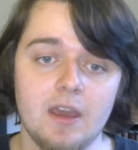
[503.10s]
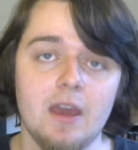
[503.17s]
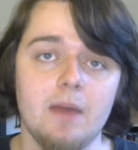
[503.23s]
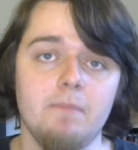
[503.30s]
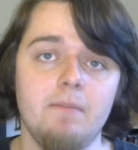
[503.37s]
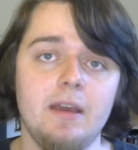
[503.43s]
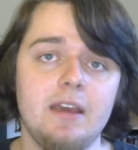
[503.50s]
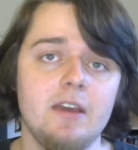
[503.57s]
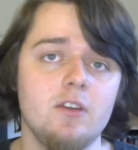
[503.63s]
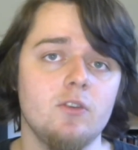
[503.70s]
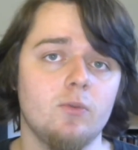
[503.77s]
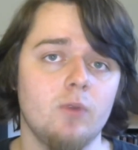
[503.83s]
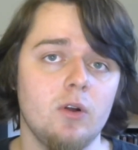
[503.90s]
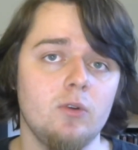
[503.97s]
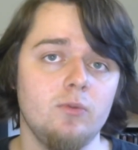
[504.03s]
Make it
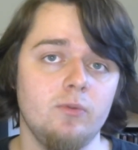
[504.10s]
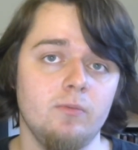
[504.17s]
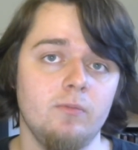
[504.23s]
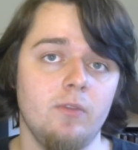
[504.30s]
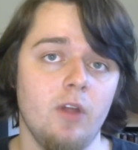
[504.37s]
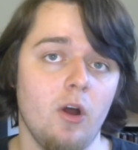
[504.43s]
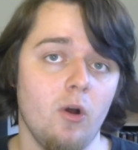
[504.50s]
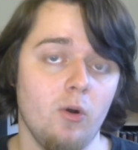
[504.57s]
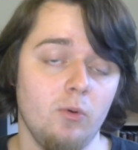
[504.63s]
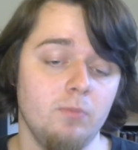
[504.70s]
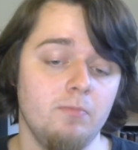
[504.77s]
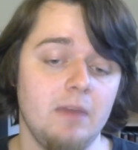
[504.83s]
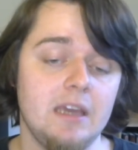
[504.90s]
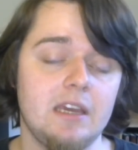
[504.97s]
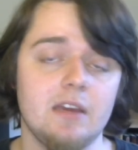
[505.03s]
your own, though.
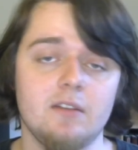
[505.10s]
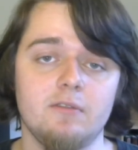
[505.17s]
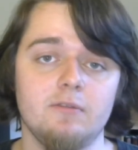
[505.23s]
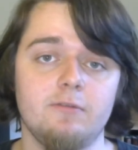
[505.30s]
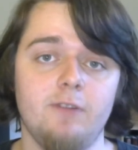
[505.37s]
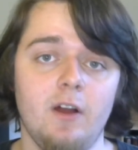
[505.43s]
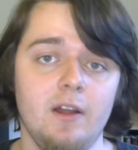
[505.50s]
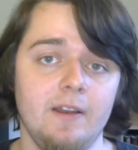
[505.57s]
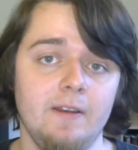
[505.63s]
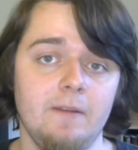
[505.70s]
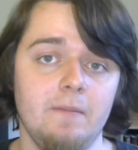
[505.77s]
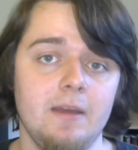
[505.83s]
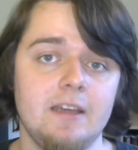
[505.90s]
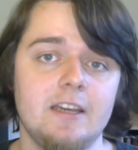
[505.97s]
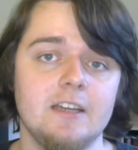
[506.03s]
Make it fun.
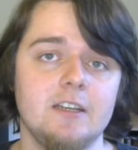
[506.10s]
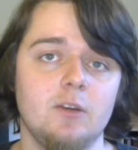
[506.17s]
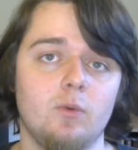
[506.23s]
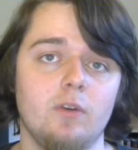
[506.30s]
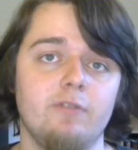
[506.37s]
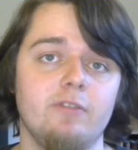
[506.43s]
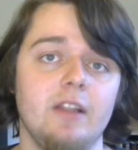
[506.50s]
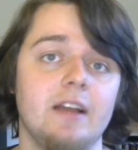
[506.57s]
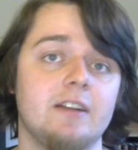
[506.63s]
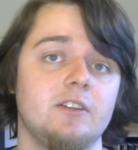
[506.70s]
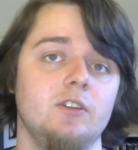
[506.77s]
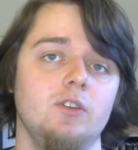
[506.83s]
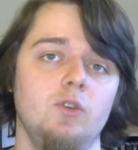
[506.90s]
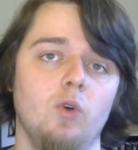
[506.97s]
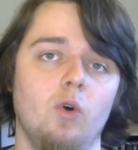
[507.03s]
Make it
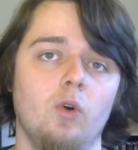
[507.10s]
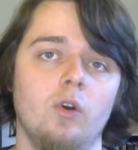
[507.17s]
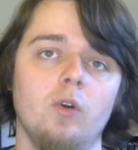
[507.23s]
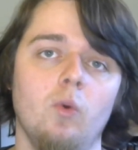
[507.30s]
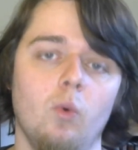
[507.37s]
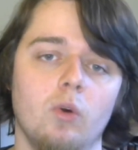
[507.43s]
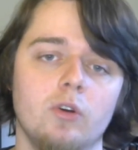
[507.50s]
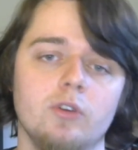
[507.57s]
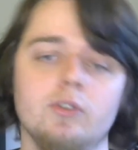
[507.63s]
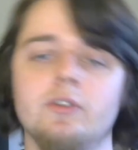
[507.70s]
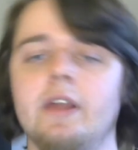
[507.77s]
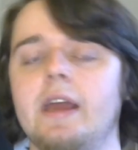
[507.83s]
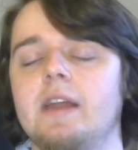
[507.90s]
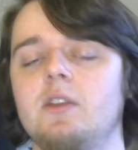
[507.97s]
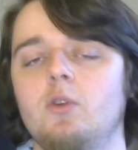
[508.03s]
reflect your
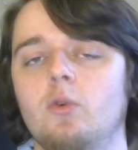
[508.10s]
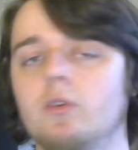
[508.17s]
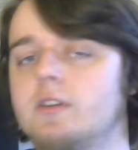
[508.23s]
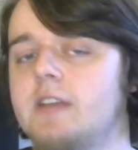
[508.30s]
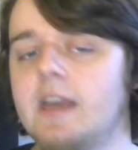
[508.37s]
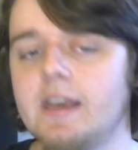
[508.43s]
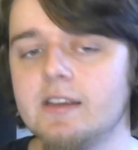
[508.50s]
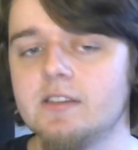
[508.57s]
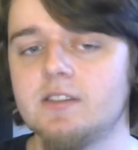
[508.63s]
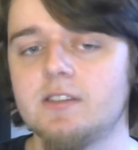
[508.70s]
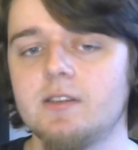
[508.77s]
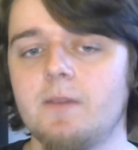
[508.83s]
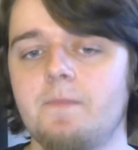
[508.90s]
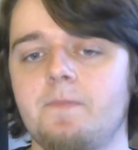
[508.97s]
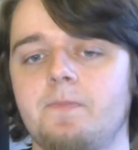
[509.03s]
world and your
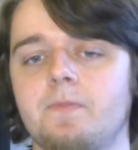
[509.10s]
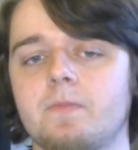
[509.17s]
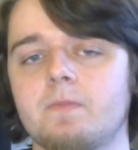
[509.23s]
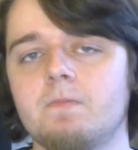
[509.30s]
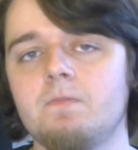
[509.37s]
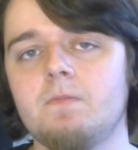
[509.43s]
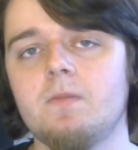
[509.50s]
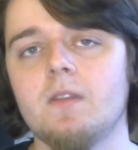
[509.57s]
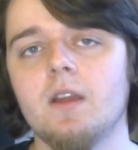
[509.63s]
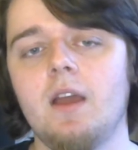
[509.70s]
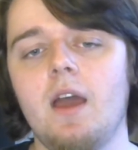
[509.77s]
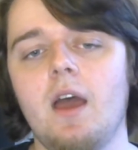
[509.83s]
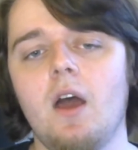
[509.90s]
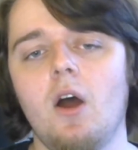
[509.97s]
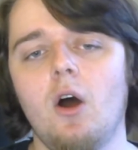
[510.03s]
tastes.
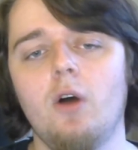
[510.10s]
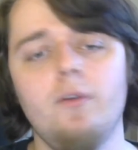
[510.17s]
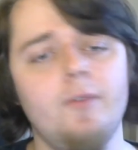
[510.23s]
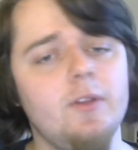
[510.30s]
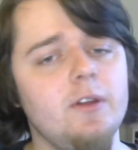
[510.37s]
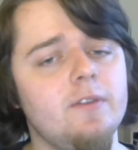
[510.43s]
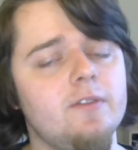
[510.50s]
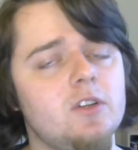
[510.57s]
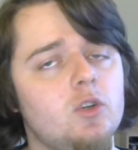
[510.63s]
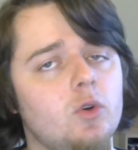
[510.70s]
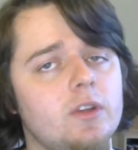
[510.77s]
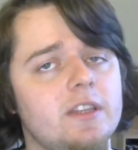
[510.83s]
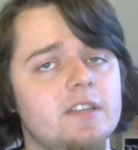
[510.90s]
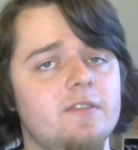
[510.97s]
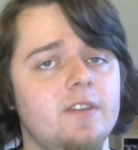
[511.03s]
Hopefully you've
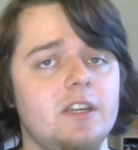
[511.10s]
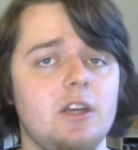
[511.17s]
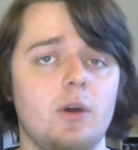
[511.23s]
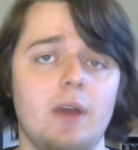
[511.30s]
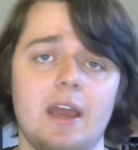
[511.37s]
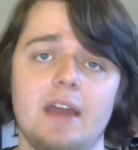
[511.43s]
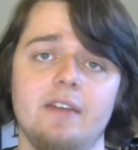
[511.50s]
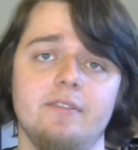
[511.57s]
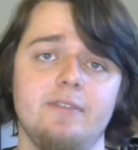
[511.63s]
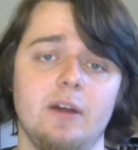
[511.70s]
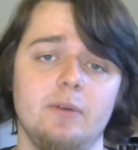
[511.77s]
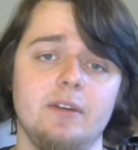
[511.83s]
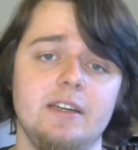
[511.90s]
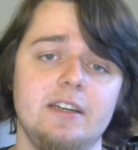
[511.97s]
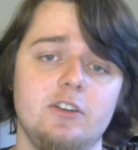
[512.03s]
enjoyed this video and
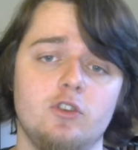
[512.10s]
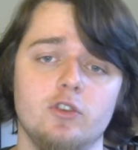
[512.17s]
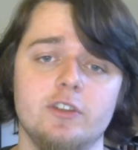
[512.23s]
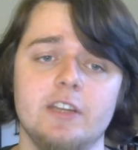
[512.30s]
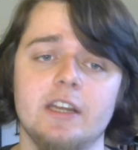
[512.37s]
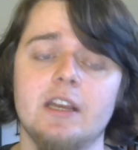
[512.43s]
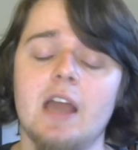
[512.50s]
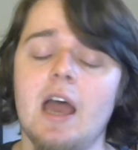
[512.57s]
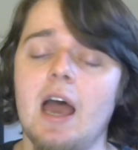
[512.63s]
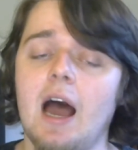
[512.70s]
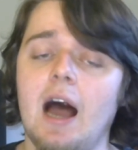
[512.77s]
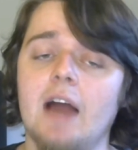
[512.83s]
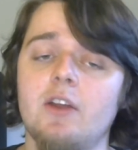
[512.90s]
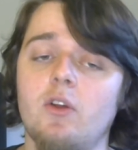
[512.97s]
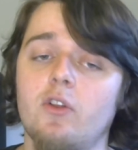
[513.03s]
found it interesting.
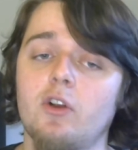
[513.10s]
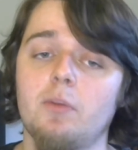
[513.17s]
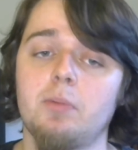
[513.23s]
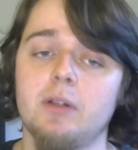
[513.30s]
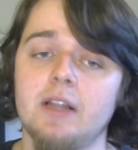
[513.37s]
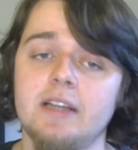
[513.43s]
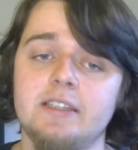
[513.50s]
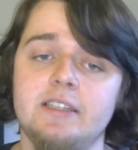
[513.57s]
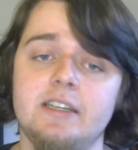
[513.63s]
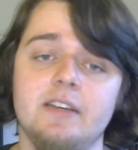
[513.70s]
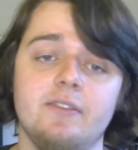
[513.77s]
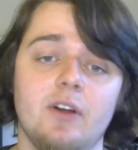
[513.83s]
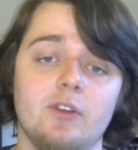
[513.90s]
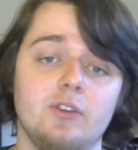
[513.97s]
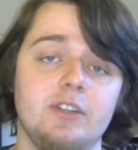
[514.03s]
I know there are plenty
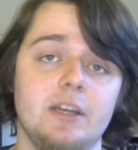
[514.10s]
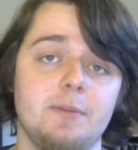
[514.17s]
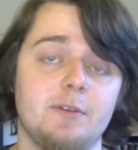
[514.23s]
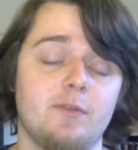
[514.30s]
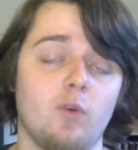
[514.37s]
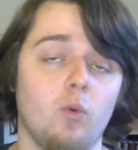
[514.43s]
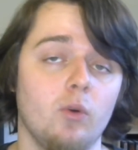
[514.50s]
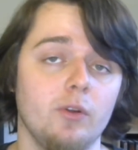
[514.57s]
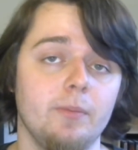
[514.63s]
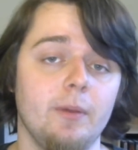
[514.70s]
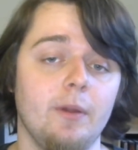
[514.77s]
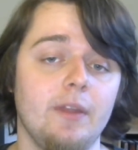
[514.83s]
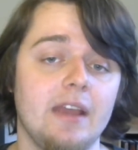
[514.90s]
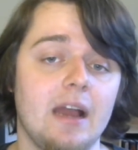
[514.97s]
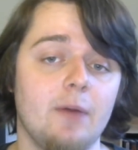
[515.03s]
of other tips for world
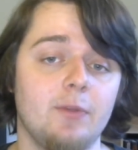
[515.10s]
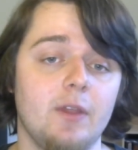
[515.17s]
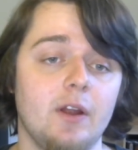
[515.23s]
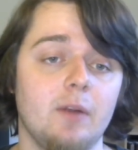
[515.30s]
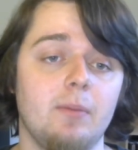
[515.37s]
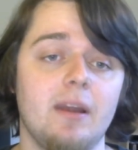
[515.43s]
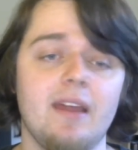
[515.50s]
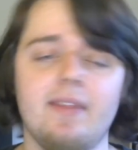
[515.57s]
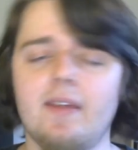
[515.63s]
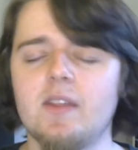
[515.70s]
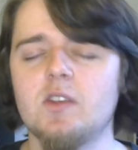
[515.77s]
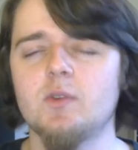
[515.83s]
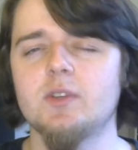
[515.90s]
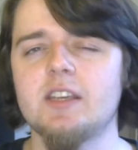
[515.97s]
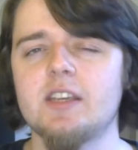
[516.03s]
building out there, but I thought
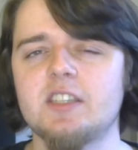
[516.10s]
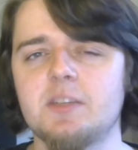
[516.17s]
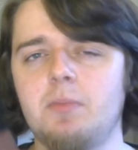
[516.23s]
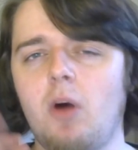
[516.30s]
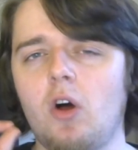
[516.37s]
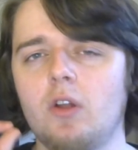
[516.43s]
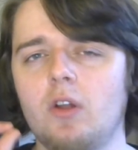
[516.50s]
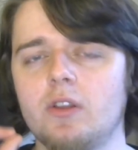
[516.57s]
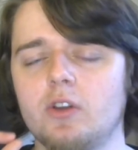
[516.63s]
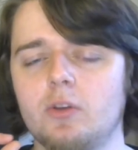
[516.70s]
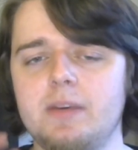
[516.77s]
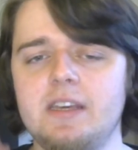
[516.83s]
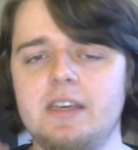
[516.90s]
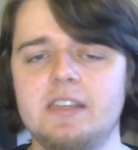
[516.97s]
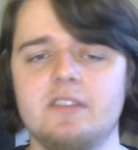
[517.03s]
this was a small little
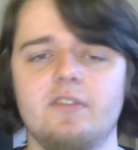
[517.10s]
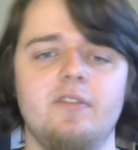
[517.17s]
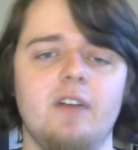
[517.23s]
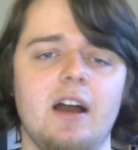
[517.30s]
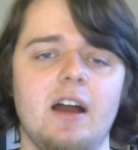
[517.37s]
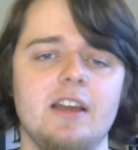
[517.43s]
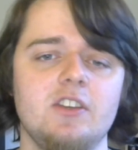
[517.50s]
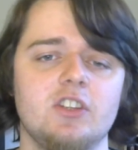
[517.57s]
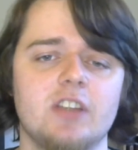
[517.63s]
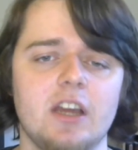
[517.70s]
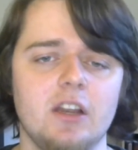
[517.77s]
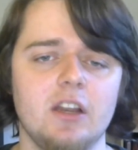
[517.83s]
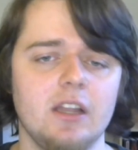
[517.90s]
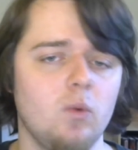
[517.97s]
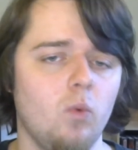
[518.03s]
piece of advice, just
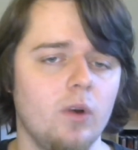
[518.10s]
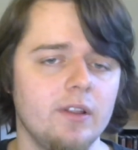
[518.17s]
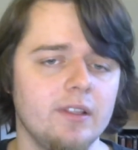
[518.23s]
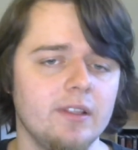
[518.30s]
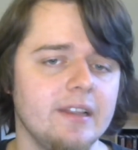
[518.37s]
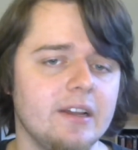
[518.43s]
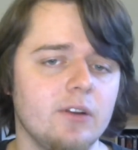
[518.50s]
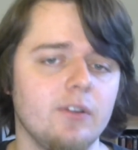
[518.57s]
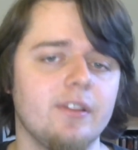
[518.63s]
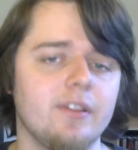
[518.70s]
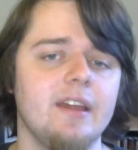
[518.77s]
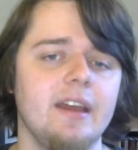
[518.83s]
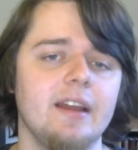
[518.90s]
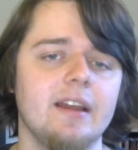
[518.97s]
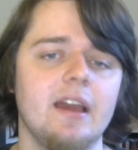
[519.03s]
kind of like one little
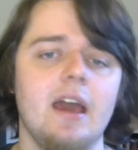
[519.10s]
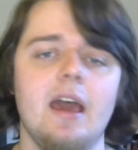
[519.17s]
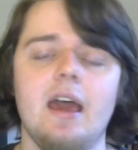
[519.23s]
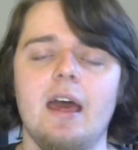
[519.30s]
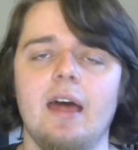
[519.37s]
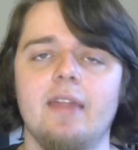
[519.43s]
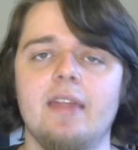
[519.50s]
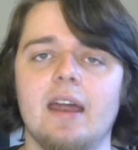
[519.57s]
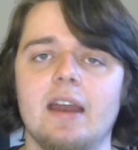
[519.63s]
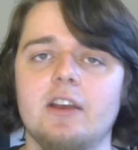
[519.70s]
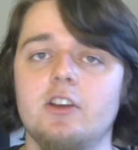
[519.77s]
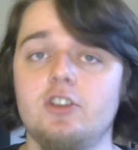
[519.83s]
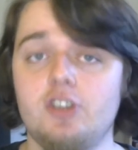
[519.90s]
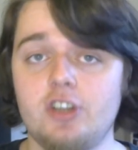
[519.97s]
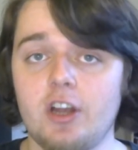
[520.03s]
thing that I
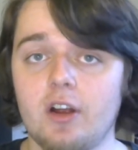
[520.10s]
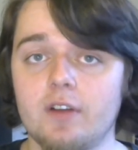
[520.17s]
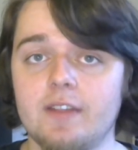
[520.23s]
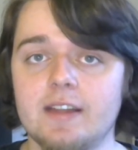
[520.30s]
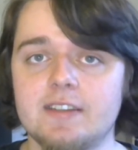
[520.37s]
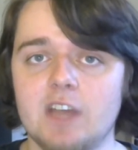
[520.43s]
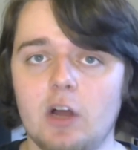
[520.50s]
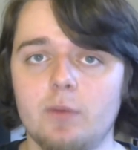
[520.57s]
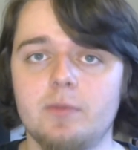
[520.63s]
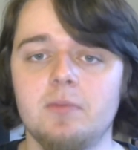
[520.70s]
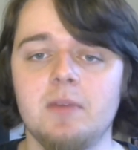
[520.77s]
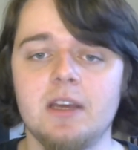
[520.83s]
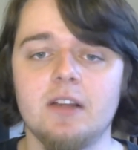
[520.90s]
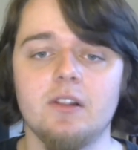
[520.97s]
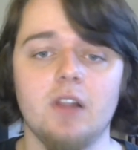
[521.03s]
could share that's helped
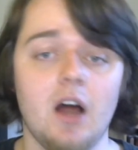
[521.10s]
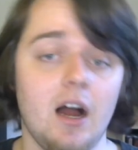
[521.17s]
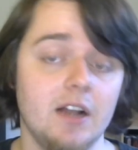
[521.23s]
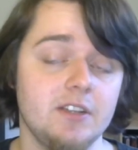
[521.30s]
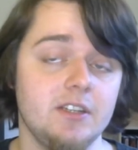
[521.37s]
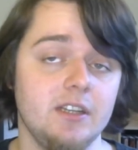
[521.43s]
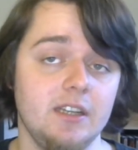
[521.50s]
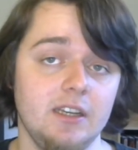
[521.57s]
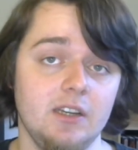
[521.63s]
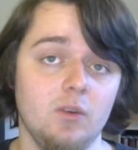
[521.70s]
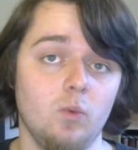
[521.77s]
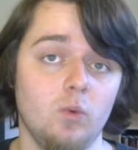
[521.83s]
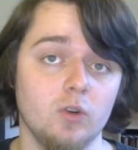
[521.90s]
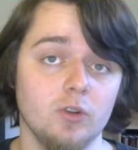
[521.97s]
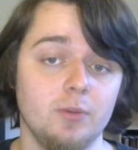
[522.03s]
me a lot
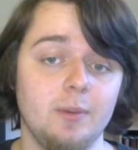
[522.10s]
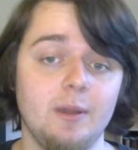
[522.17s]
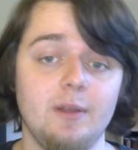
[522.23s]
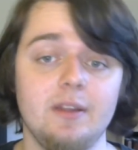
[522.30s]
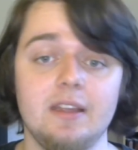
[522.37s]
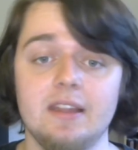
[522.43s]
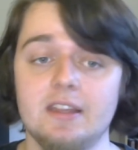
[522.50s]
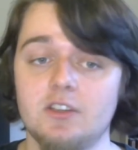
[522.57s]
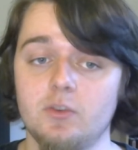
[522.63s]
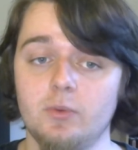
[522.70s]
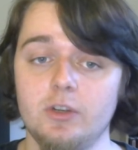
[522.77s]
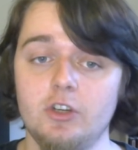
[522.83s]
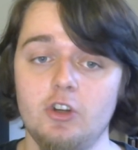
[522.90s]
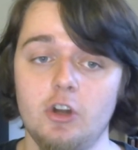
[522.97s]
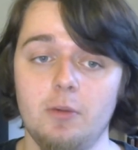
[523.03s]
in world building this
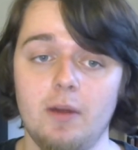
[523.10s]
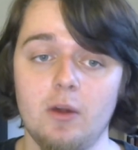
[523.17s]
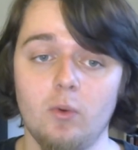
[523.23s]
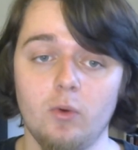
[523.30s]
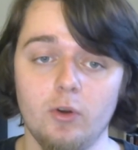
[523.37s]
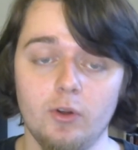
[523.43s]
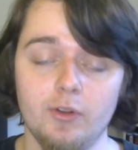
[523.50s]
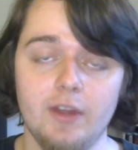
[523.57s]
region of my world.